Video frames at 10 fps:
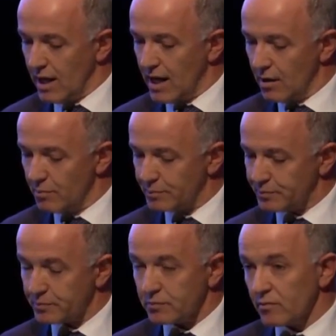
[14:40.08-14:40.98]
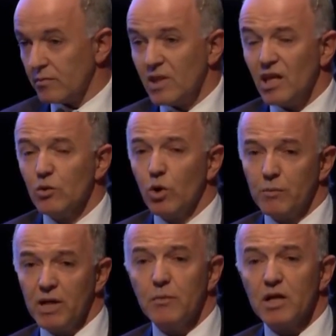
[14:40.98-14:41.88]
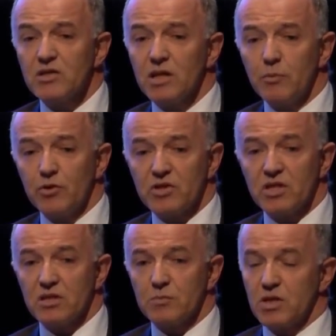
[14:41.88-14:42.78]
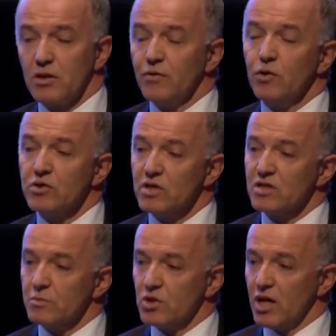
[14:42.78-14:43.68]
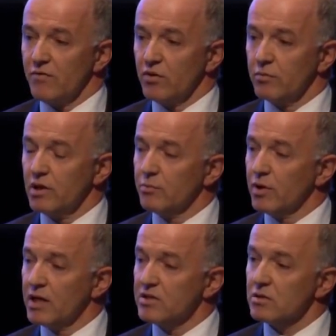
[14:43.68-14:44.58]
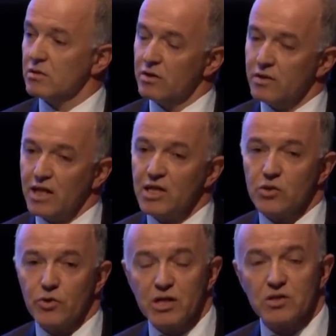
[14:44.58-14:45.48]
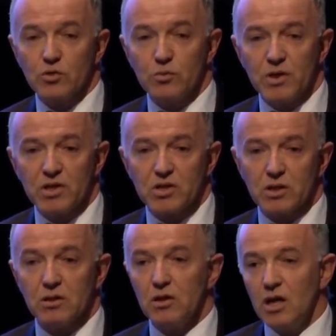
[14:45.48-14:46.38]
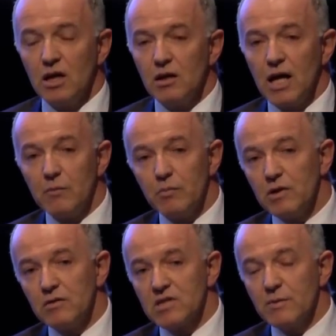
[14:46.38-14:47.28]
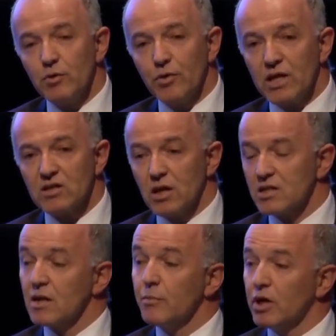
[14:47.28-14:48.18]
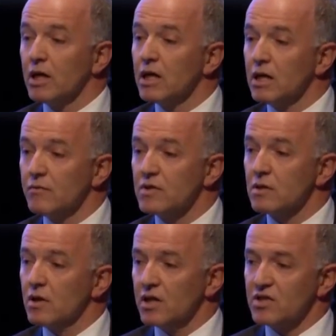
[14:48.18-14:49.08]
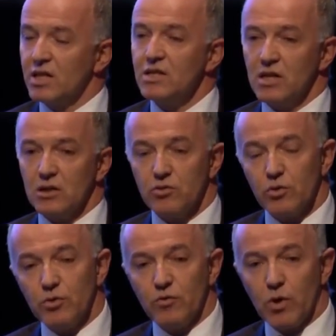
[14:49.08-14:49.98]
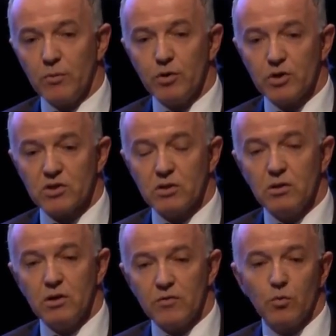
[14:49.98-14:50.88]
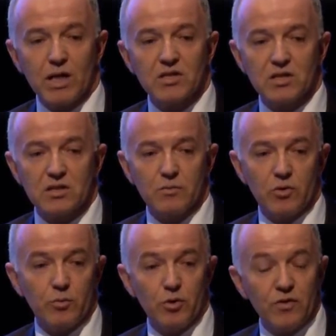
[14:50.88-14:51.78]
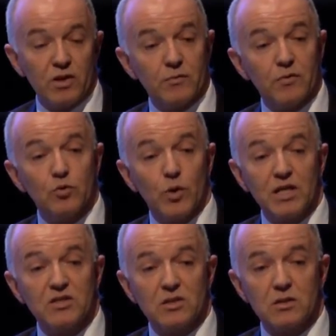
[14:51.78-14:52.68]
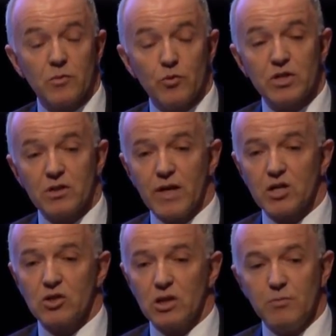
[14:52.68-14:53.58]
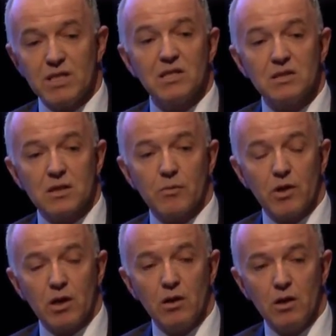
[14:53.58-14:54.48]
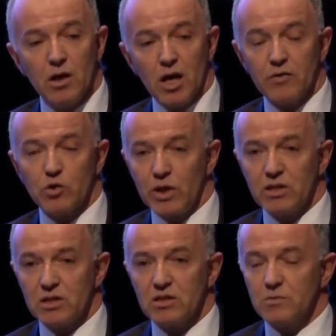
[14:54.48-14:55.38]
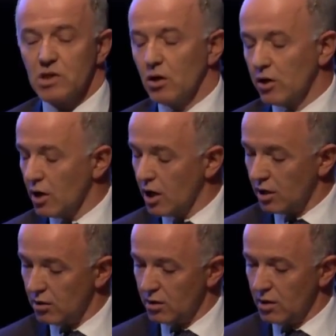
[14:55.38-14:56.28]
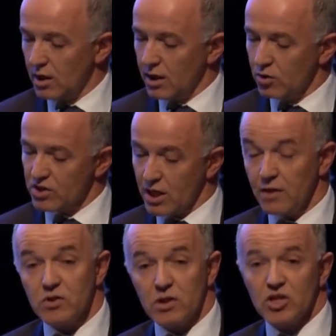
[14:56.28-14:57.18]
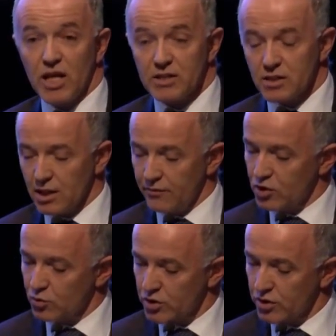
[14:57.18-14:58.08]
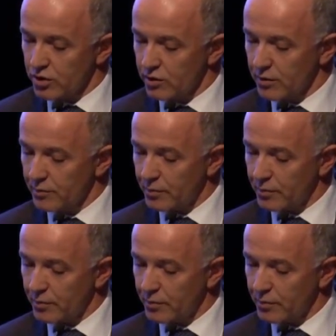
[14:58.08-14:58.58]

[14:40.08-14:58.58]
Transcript: You want to minimise the number of systems. So the fewer systems you have in place, the easier it is to administer. Simple things like somebody leaves. It's easier to remove one person from one system than removing them from 20 systems. The risk of actually missing something over 20 systems is a lot higher. It also gives you the chance to leverage what you're doing.